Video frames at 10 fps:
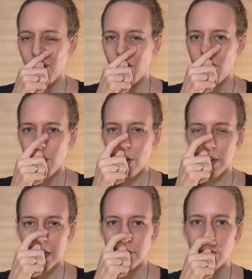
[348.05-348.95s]

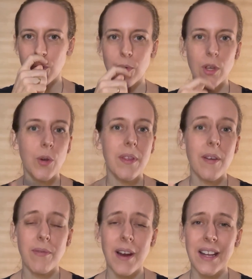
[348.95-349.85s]
or if you're with
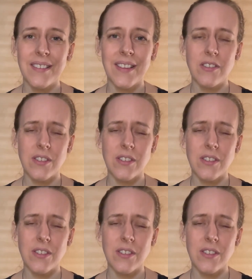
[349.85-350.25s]
a friend and